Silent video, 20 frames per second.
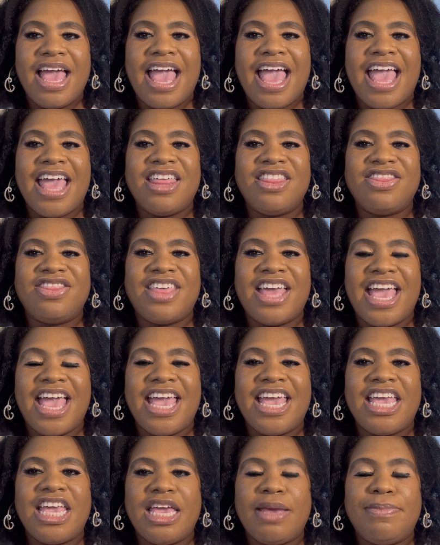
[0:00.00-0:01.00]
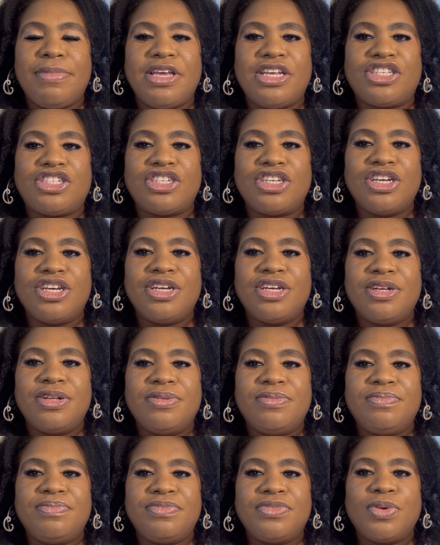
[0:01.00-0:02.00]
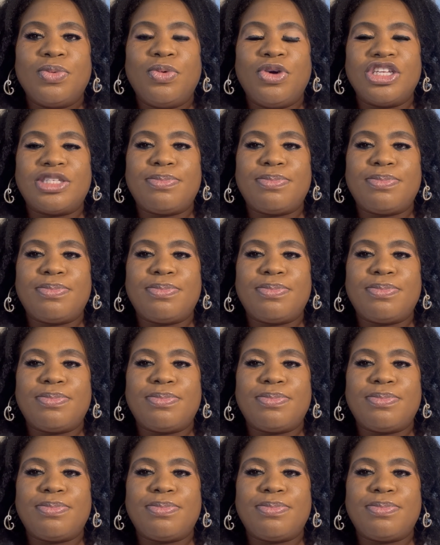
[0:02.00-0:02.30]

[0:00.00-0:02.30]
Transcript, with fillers: And that image was